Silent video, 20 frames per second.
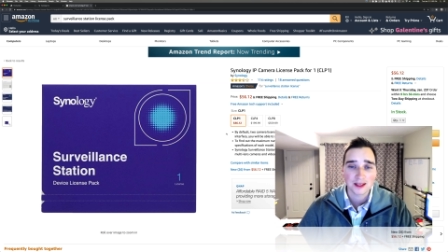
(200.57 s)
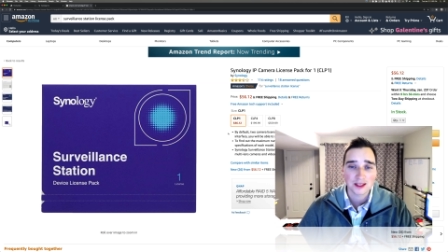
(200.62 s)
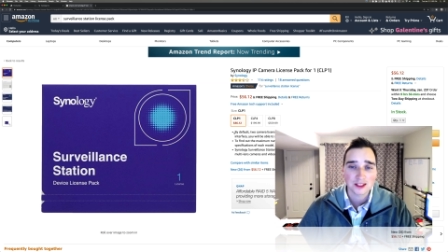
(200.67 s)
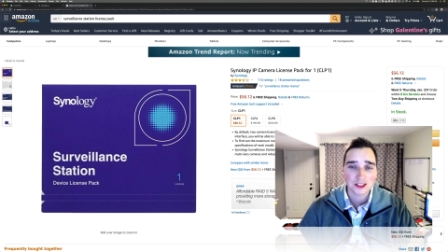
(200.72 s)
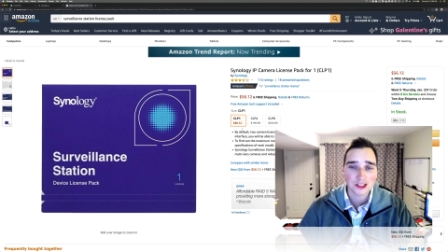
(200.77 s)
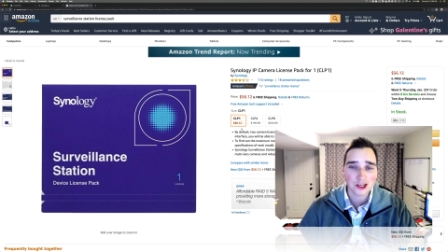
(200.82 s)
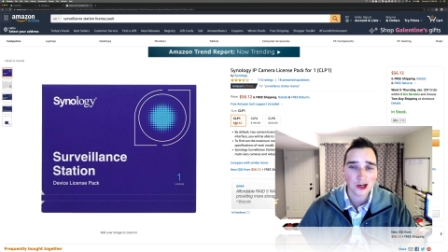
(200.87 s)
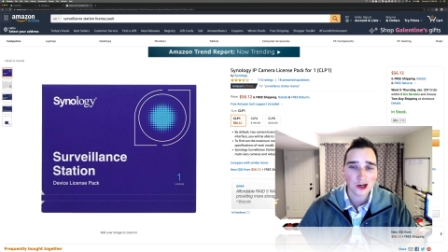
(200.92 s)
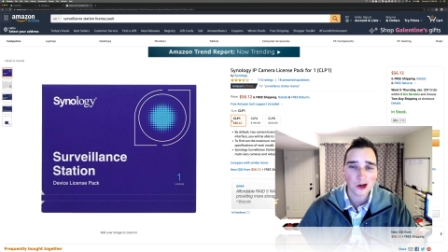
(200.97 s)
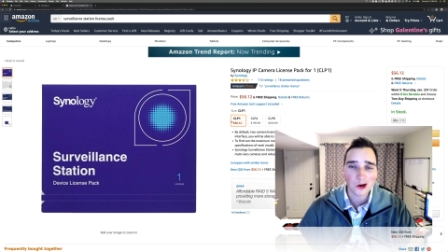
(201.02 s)

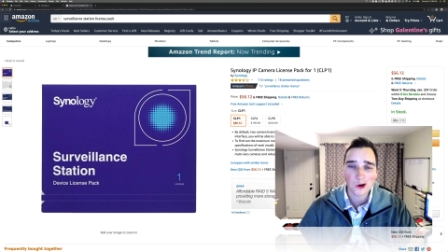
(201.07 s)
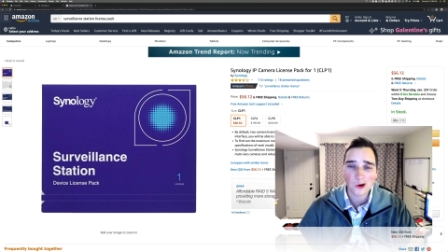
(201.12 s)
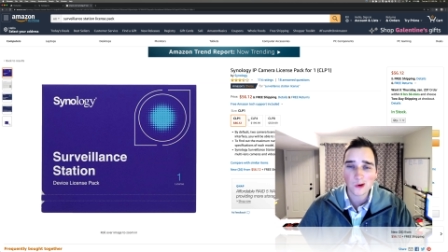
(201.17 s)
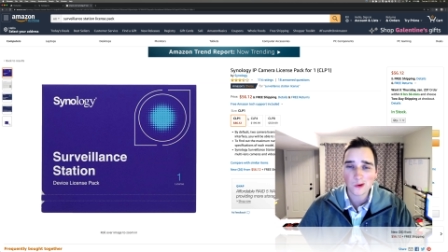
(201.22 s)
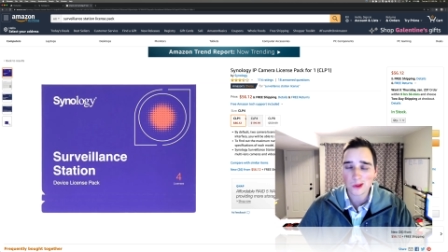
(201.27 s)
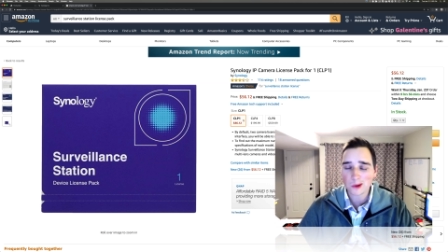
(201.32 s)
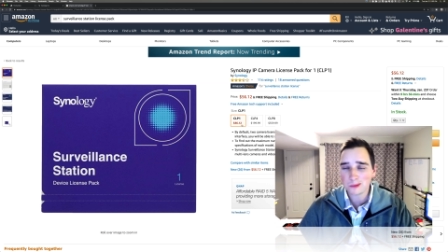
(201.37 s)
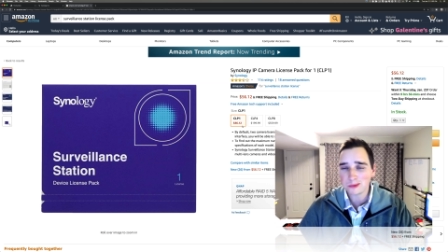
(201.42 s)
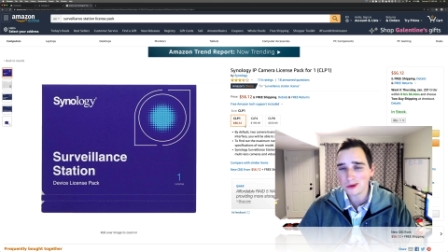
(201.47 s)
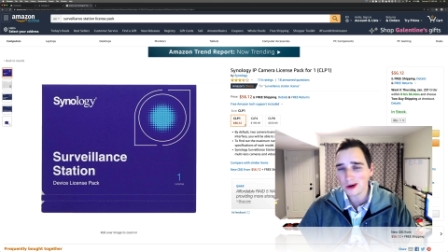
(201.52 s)
So
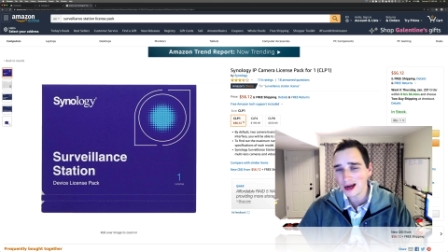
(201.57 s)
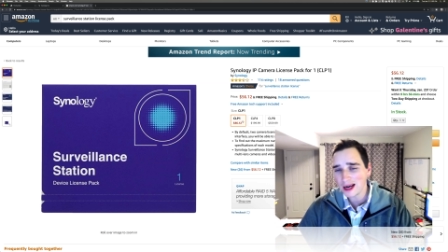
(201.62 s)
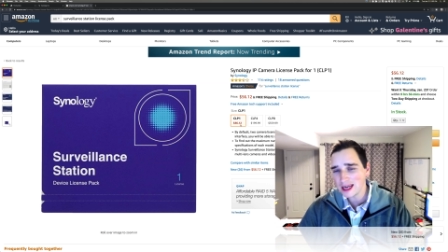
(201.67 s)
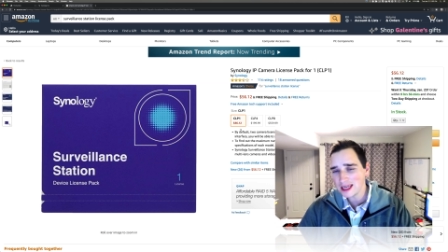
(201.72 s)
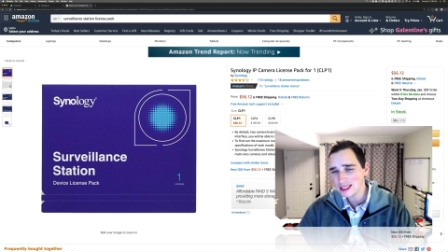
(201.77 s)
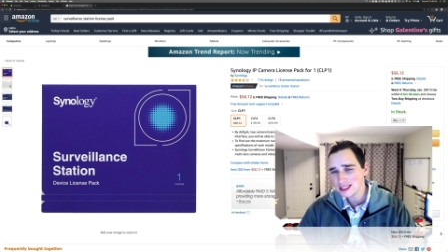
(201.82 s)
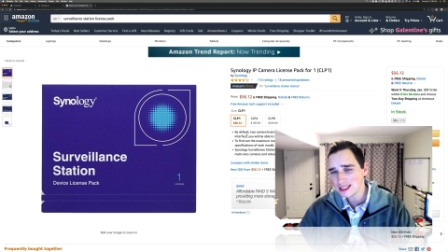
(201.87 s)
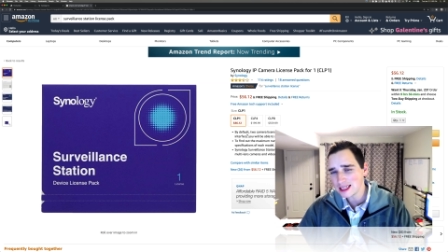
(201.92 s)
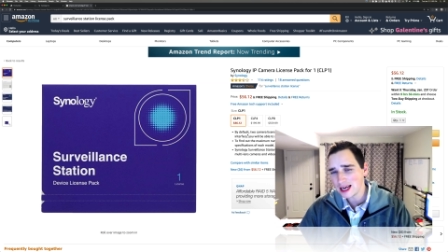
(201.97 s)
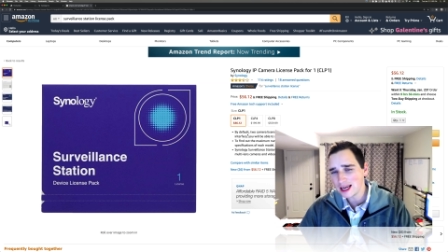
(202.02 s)
the
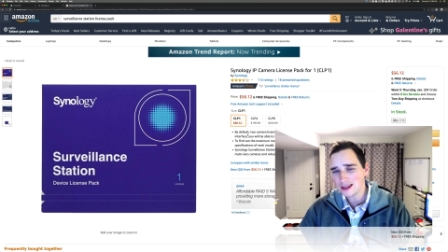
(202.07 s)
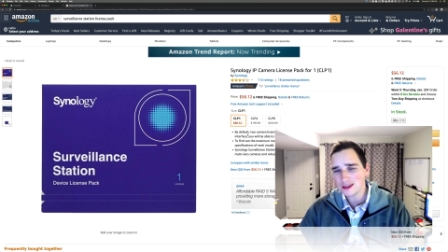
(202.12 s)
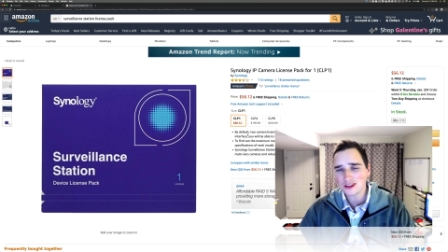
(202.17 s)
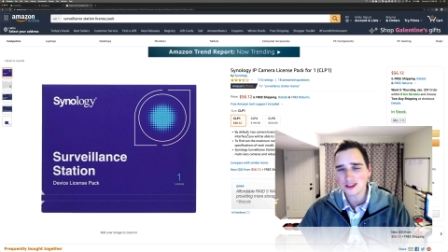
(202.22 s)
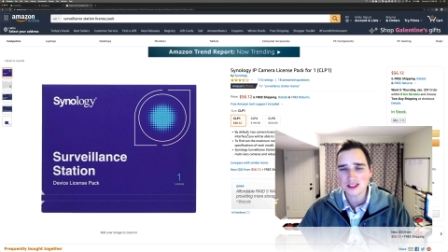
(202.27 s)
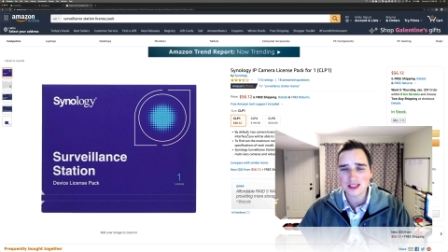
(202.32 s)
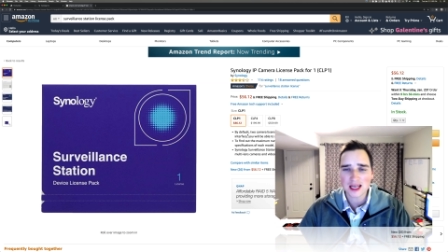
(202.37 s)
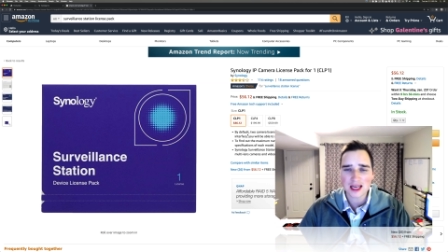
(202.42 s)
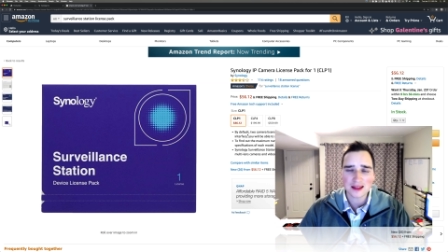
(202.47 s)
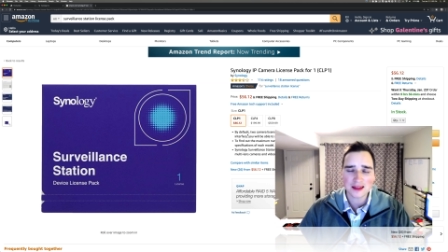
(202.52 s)
price, I
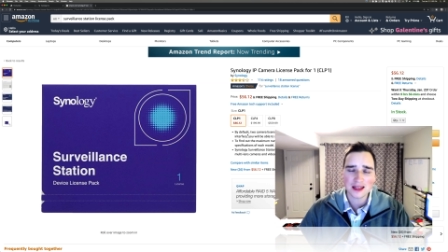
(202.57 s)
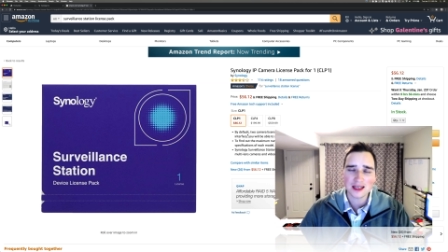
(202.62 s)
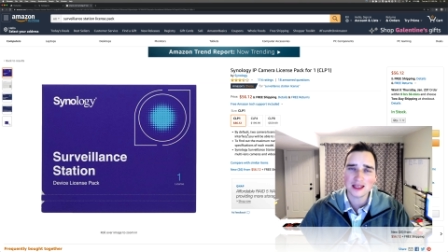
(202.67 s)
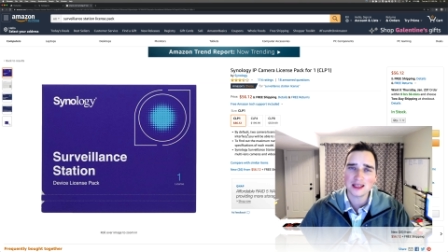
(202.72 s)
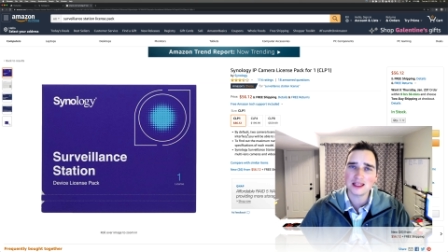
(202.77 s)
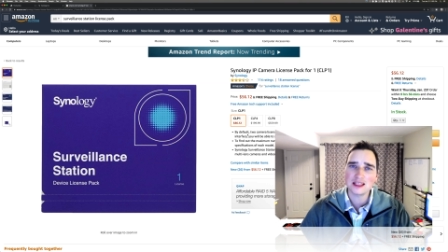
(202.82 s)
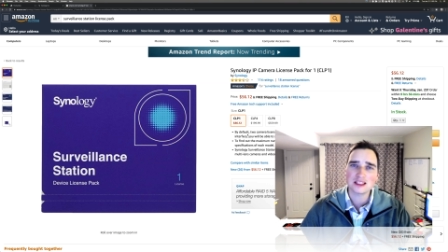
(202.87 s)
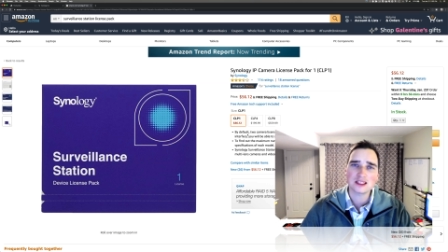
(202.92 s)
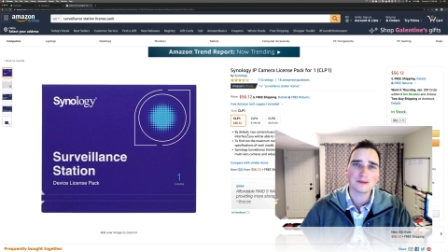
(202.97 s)
understand that it needs